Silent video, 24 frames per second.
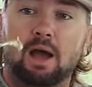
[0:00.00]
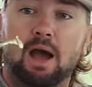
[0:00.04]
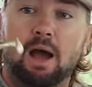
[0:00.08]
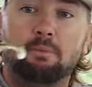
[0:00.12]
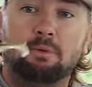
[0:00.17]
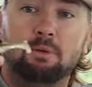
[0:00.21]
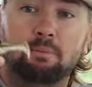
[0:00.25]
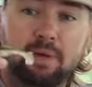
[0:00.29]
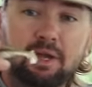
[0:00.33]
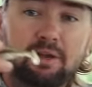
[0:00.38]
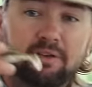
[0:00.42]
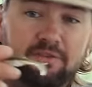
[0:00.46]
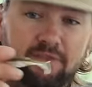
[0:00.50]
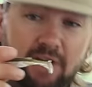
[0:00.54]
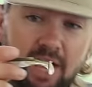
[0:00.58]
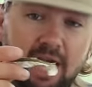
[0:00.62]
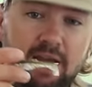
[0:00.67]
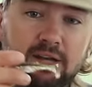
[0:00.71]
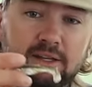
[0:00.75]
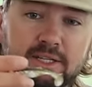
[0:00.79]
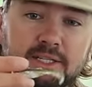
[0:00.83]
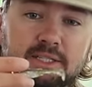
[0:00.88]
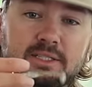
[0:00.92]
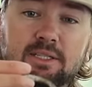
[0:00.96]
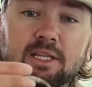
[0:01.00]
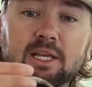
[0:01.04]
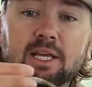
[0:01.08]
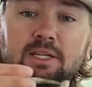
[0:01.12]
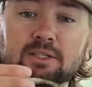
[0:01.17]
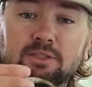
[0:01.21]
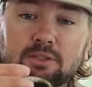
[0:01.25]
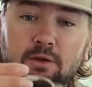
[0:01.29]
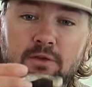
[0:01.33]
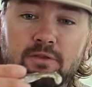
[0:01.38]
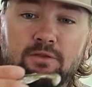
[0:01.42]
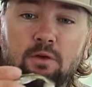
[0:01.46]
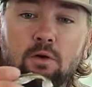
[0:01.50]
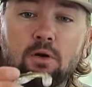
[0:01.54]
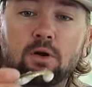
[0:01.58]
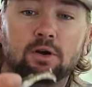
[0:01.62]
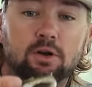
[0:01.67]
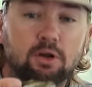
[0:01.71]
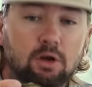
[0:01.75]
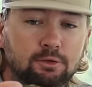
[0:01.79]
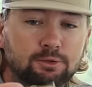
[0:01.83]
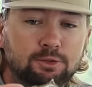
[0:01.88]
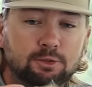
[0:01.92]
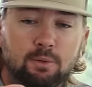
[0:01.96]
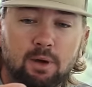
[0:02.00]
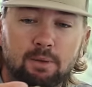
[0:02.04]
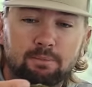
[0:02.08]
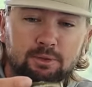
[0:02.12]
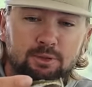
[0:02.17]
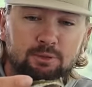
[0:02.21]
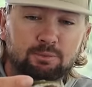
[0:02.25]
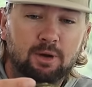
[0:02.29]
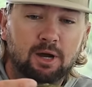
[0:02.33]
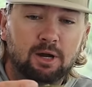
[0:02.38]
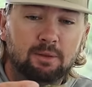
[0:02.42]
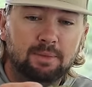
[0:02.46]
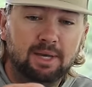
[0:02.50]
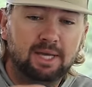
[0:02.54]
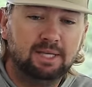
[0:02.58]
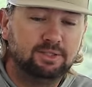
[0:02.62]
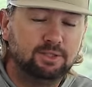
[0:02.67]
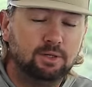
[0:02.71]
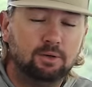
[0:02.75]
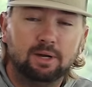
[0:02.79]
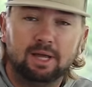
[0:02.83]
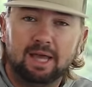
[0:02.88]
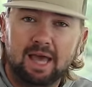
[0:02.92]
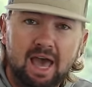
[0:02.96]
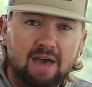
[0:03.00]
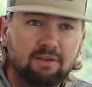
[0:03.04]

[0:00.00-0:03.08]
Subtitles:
I'm a big fan of this thing so far. Caught spotted bass on it.